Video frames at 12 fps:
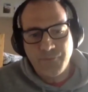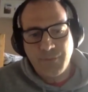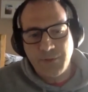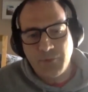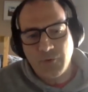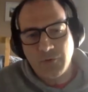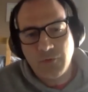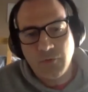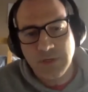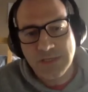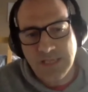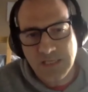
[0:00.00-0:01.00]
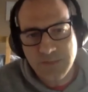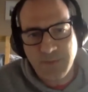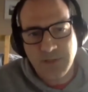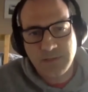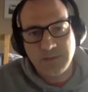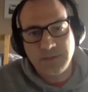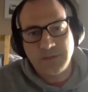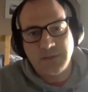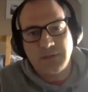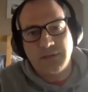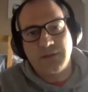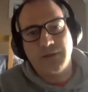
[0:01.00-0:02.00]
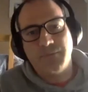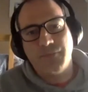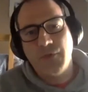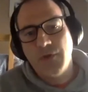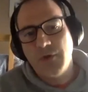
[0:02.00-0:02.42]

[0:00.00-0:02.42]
people who are suspected um,